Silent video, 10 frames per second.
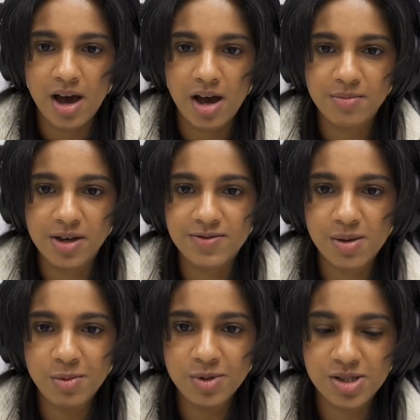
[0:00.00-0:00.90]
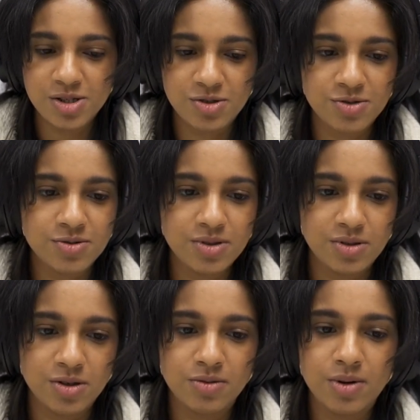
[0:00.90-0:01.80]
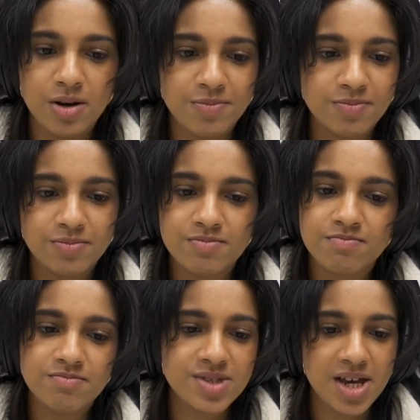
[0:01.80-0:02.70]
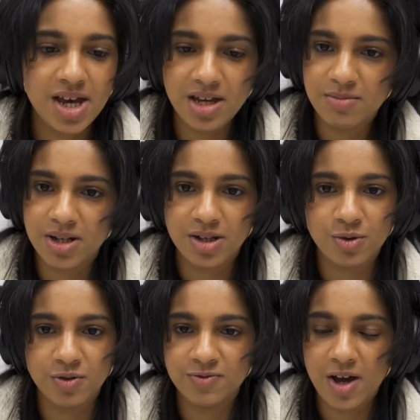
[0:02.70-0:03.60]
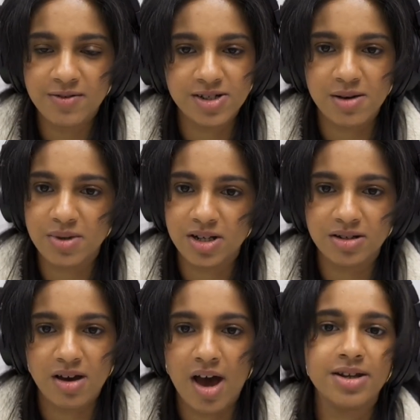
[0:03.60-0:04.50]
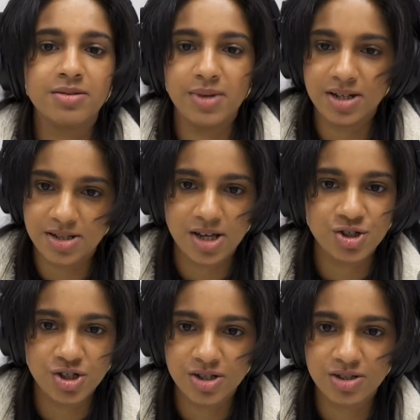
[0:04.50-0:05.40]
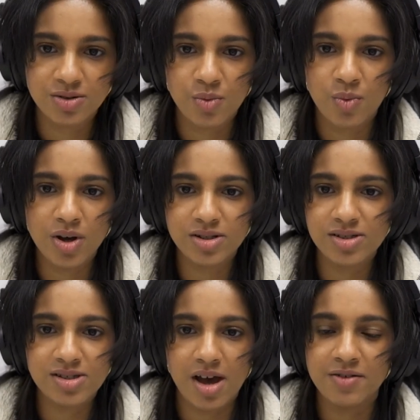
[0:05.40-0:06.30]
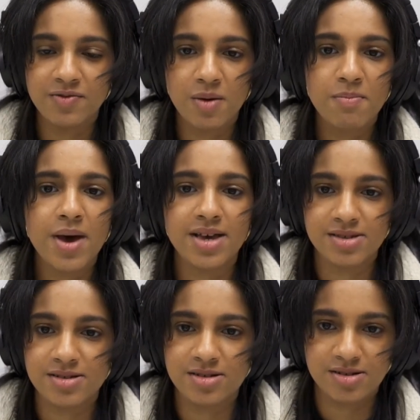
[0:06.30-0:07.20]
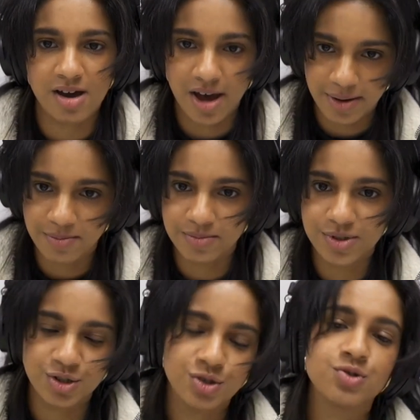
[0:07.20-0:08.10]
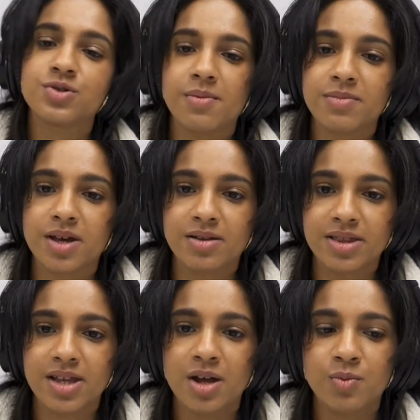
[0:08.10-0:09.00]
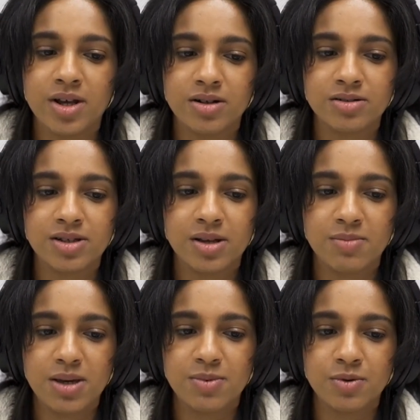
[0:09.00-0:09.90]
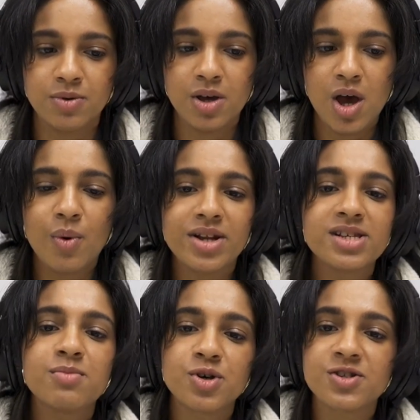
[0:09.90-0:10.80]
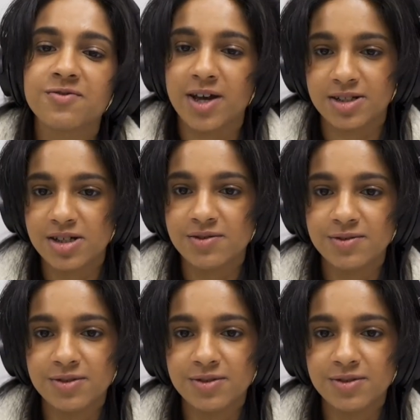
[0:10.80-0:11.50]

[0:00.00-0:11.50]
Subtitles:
If someone was to do, a 10-minute or 5 to 10 minute guided meditation, what is kind of the best time to do something like that? When is it most effective?